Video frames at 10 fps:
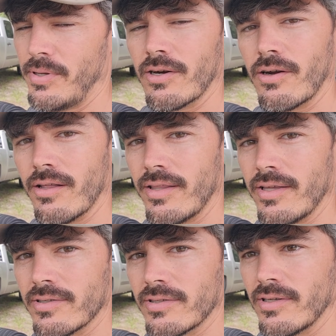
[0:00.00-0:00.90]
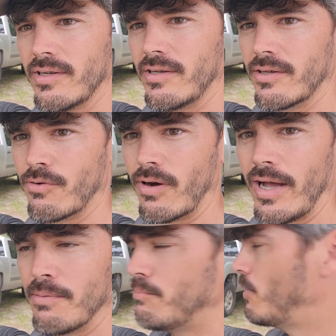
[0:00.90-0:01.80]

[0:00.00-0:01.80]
here on this grab